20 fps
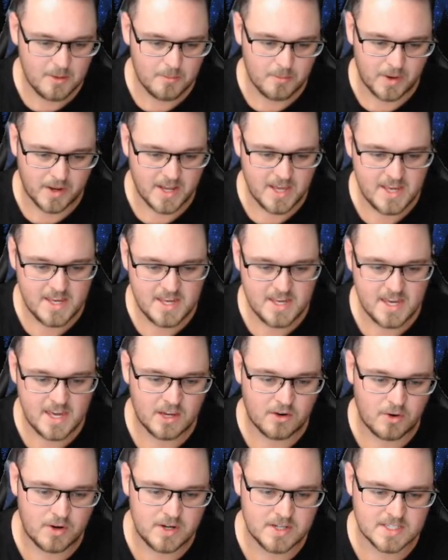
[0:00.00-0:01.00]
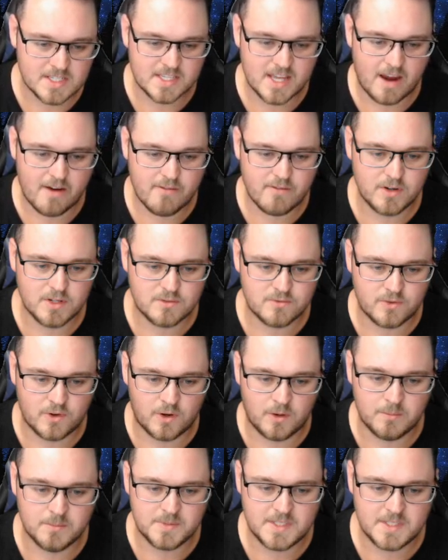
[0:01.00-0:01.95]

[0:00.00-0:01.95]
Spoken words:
but he increased his average from